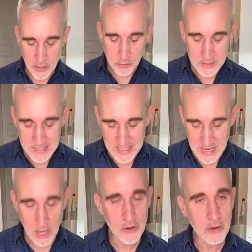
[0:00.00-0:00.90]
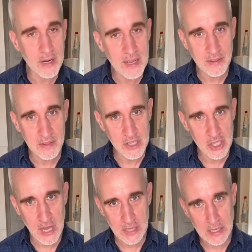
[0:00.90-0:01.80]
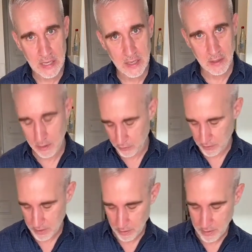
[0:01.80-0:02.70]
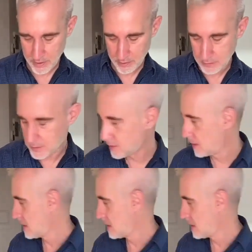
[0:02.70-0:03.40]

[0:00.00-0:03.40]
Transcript: that you'll see underneath the jelly under there. And